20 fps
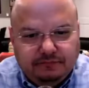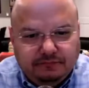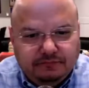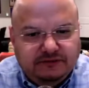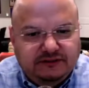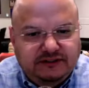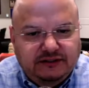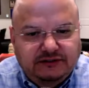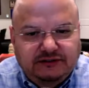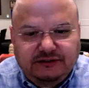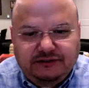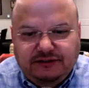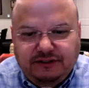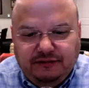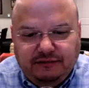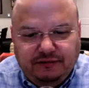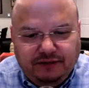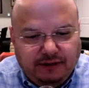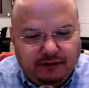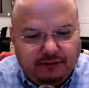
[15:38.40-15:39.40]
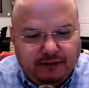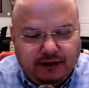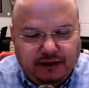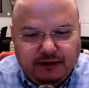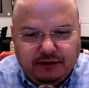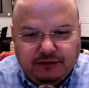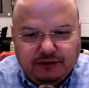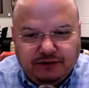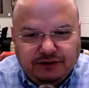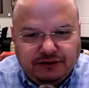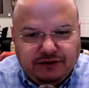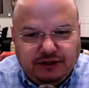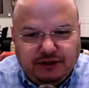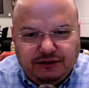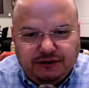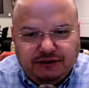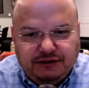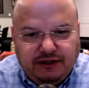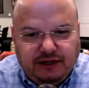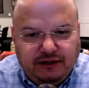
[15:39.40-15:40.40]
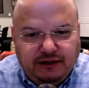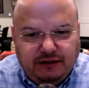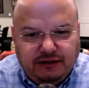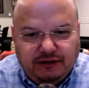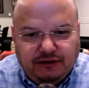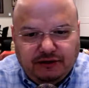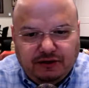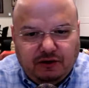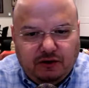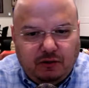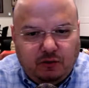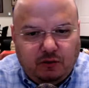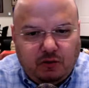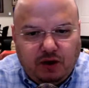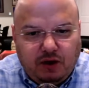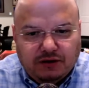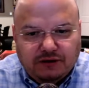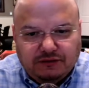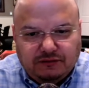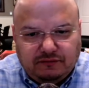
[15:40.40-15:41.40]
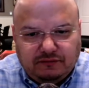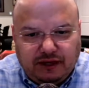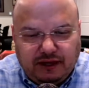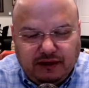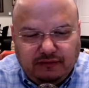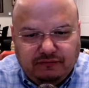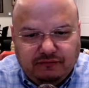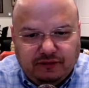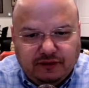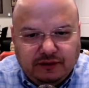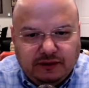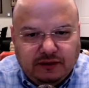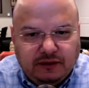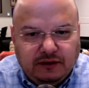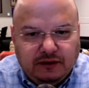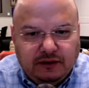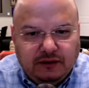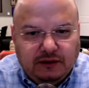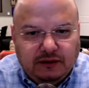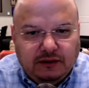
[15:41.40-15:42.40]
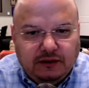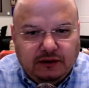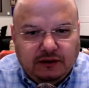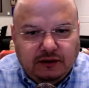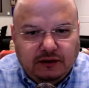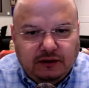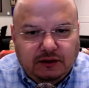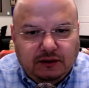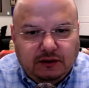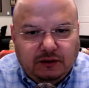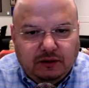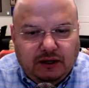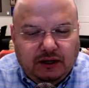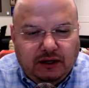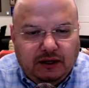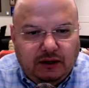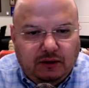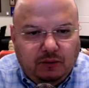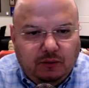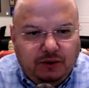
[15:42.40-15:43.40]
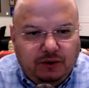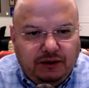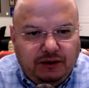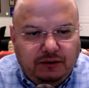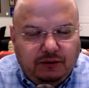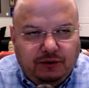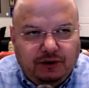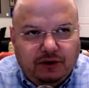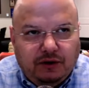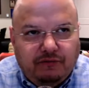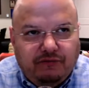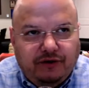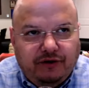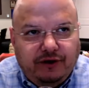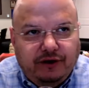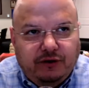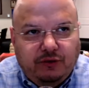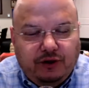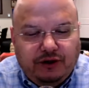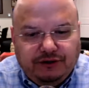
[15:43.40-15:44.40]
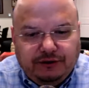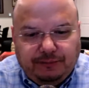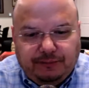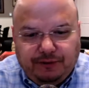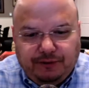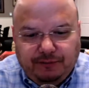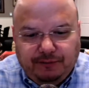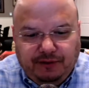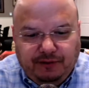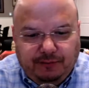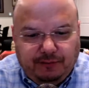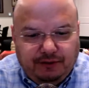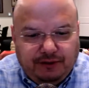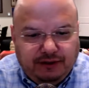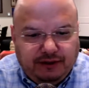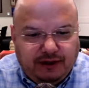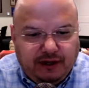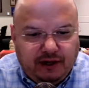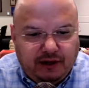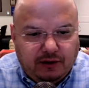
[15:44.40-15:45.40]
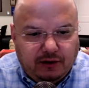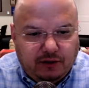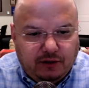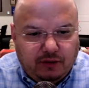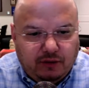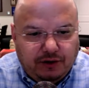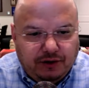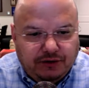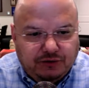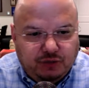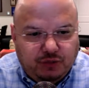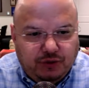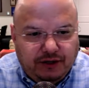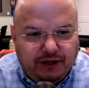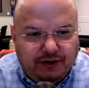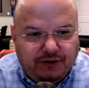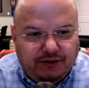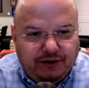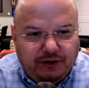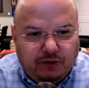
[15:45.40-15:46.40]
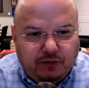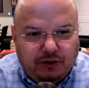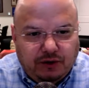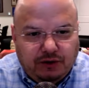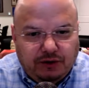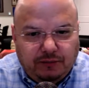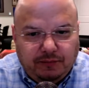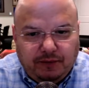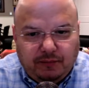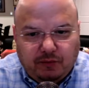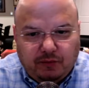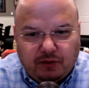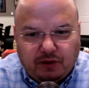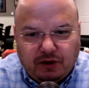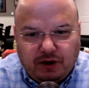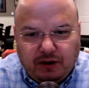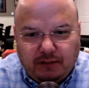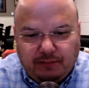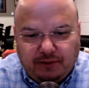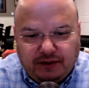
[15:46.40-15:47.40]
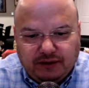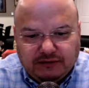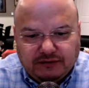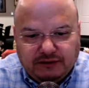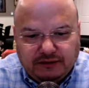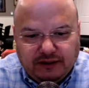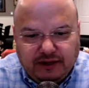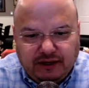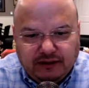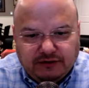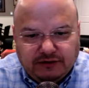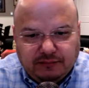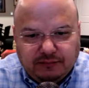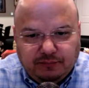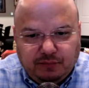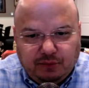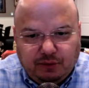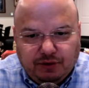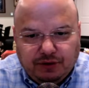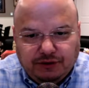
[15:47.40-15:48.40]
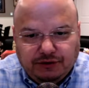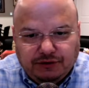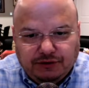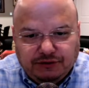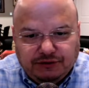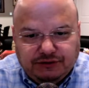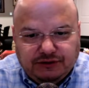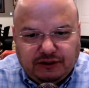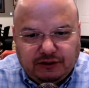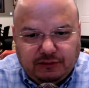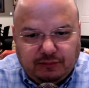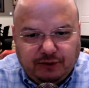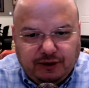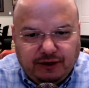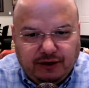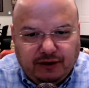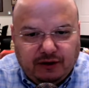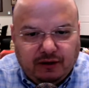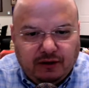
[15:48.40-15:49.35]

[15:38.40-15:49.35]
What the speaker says: Sensitivity, right? Just understanding that they're all walks of life, and we are very quick to put people in categories when I think we're a little bit more complex than that. It's important to celebrate